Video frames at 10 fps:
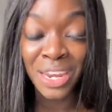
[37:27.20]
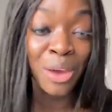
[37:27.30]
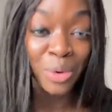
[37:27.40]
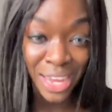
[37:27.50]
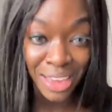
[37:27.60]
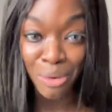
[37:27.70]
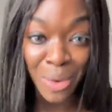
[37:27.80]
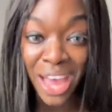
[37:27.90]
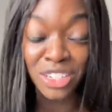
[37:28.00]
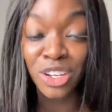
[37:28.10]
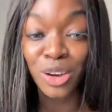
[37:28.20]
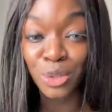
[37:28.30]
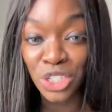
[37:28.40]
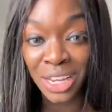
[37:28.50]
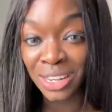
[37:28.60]
when I came back to
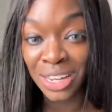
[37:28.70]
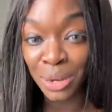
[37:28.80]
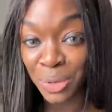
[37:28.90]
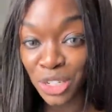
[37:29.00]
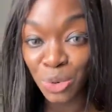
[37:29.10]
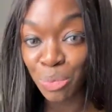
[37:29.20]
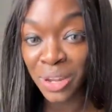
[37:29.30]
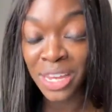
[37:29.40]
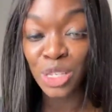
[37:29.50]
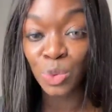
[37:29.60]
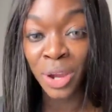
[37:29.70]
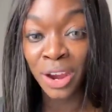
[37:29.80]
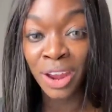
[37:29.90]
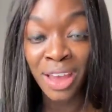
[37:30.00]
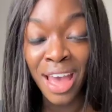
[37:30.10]
coaching, it led me to a place
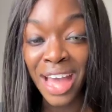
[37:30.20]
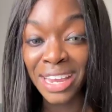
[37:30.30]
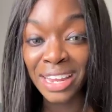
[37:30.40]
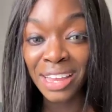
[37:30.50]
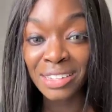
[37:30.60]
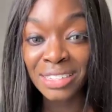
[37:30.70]
where I could